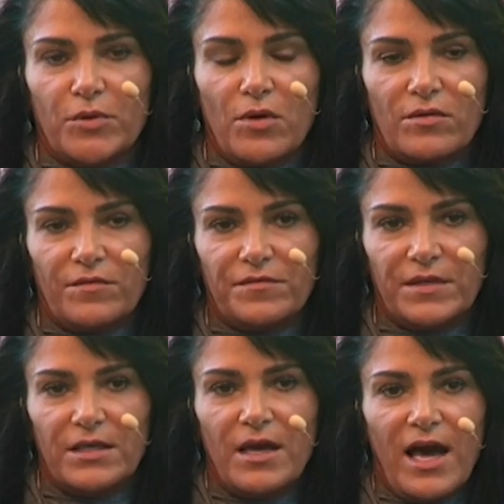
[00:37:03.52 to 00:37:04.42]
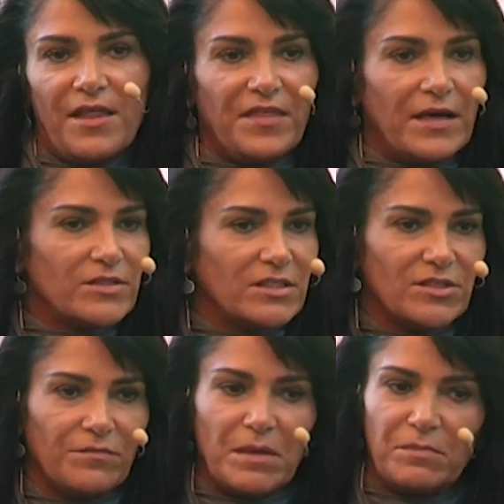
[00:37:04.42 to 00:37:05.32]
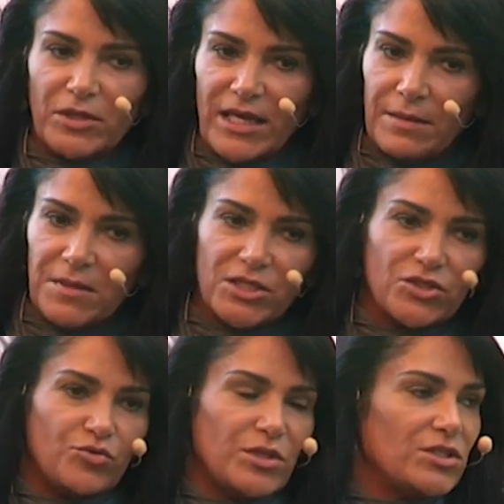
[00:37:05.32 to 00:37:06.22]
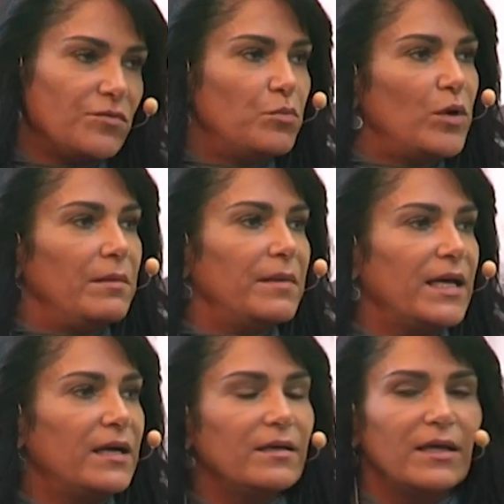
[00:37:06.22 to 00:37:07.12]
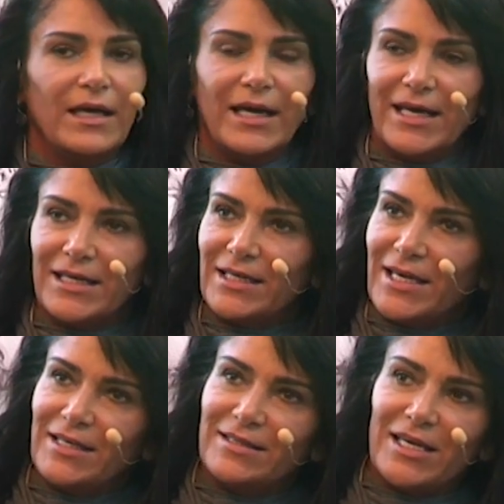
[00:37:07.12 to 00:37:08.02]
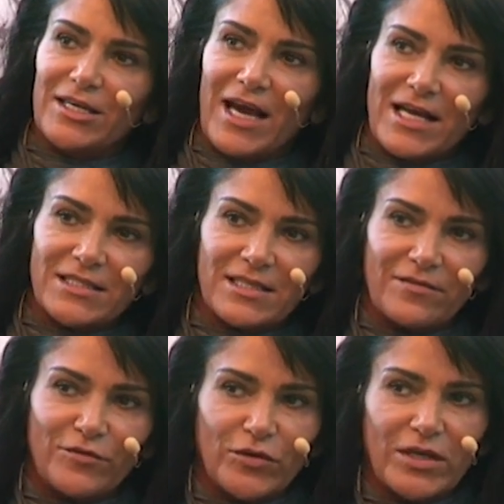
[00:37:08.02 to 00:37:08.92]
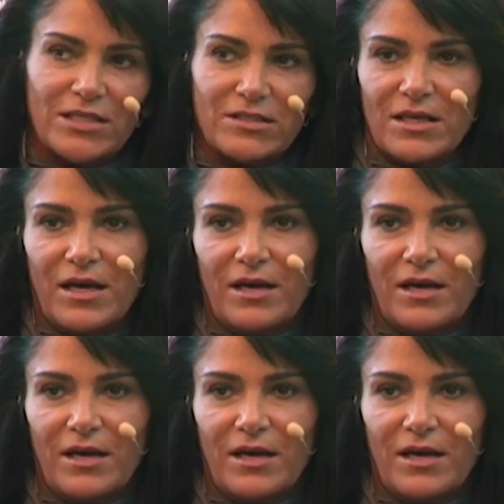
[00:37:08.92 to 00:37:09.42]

pornography. And thousands of people came in the streets of Puebla, and they asked for his